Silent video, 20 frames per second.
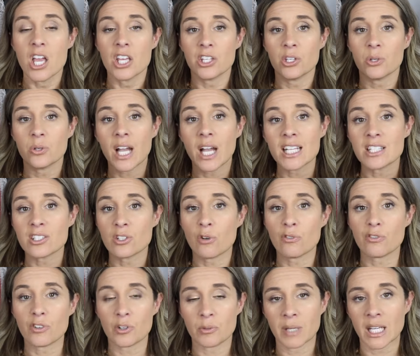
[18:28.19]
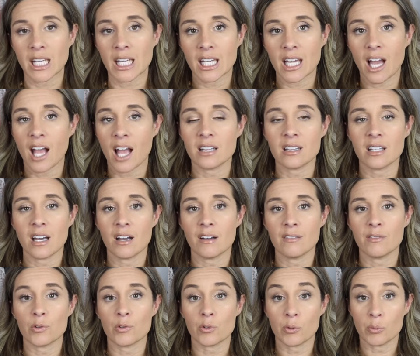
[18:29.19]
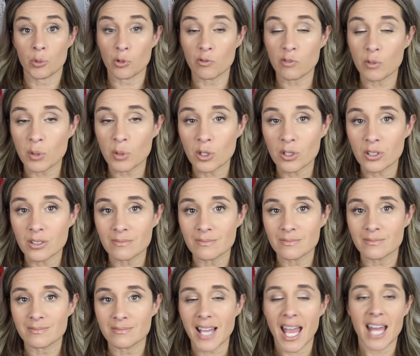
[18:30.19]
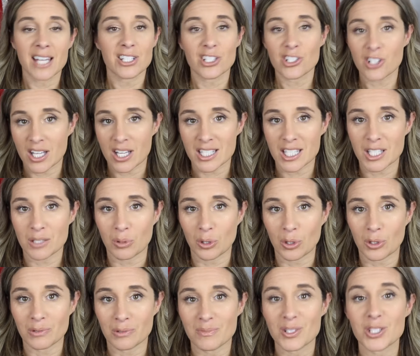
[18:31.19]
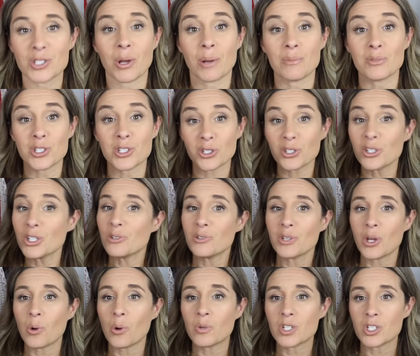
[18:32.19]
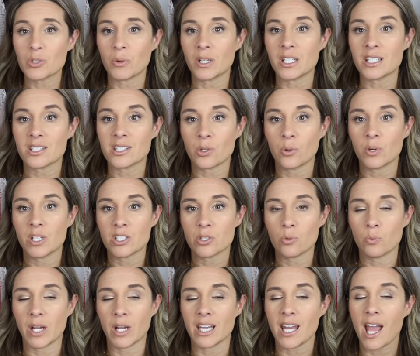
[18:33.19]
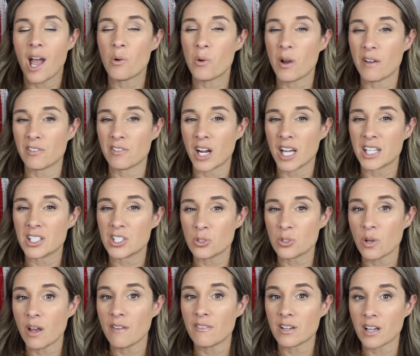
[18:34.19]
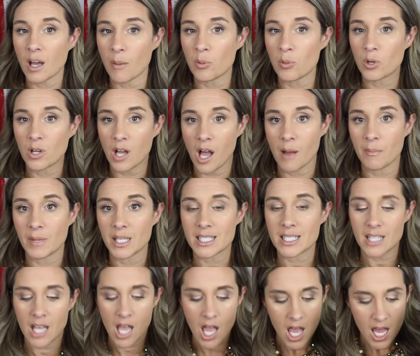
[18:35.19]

You guys know for me, I love removable and adjustable. So I'm sure you know which one is going to win. However, I do have a couple comments.